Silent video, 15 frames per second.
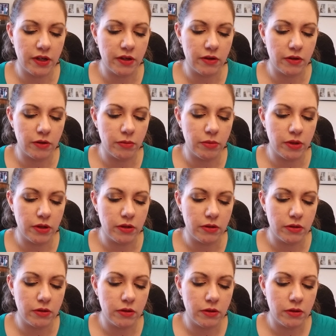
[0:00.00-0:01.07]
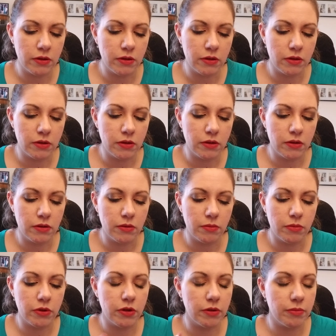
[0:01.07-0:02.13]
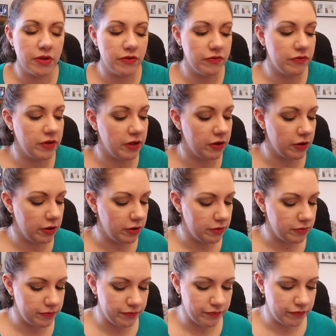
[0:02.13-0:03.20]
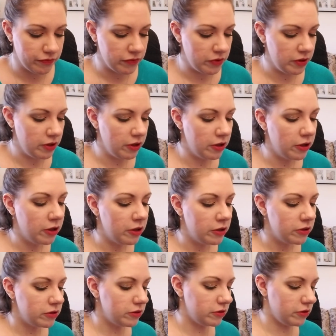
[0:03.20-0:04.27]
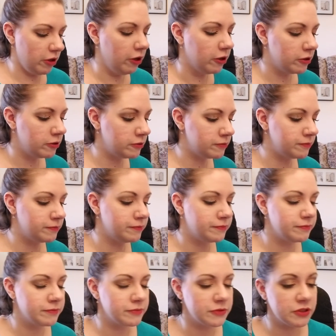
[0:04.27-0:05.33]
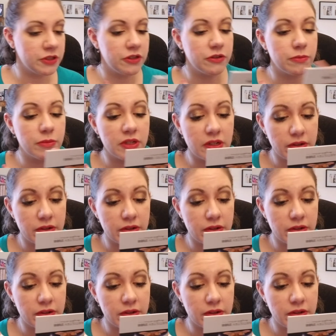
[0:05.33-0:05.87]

a little bit, put it on my finger. Excuse me.